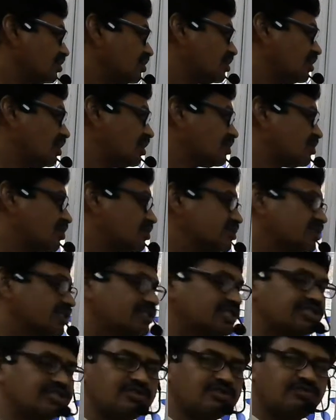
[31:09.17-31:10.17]
electrons
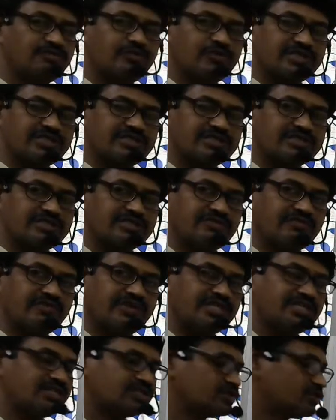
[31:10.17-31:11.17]
enters into 4s. Why
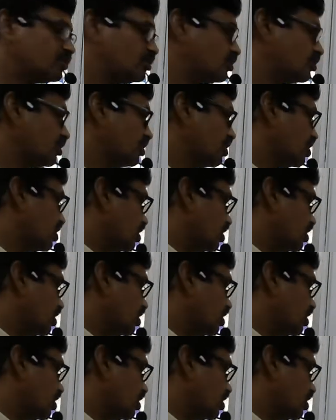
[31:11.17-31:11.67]
it is so?